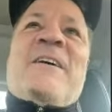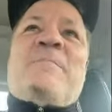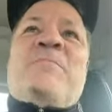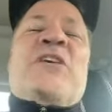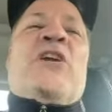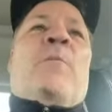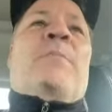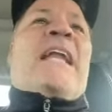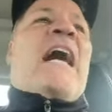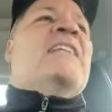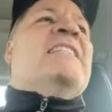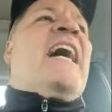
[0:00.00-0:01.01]
you know, but
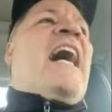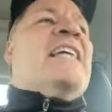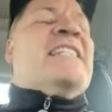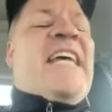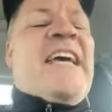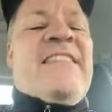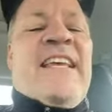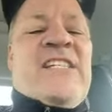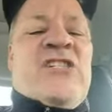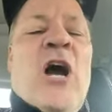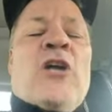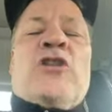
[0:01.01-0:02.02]
I'll say this.
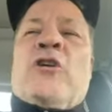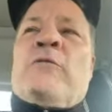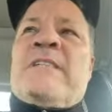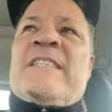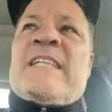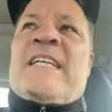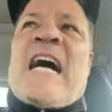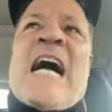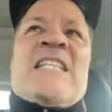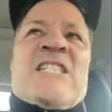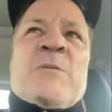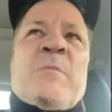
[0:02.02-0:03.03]
Arthur is the
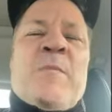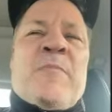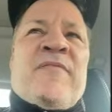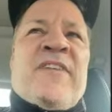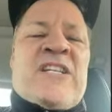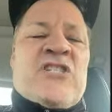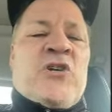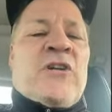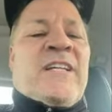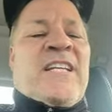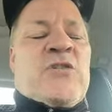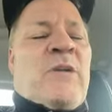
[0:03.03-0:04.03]
consummate professional,
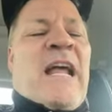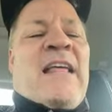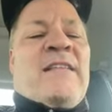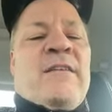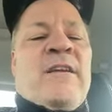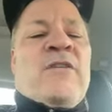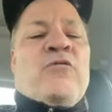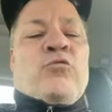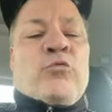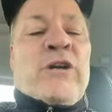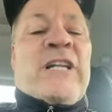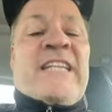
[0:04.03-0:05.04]
and this is what I
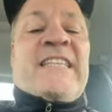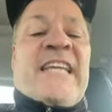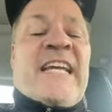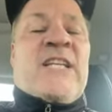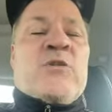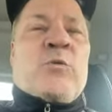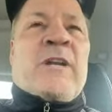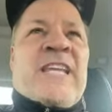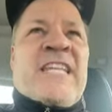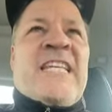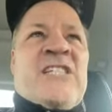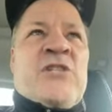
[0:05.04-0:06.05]
really think is one of the
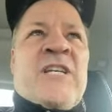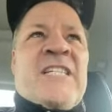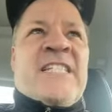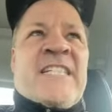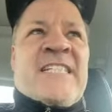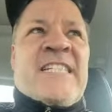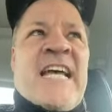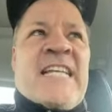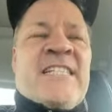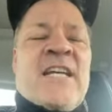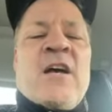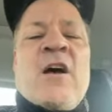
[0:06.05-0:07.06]
keys to his
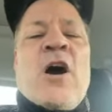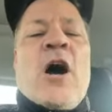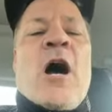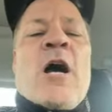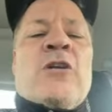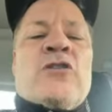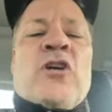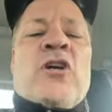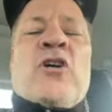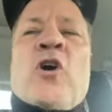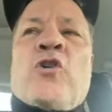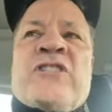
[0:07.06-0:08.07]
success. Arthur
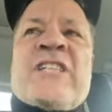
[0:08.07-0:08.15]
goes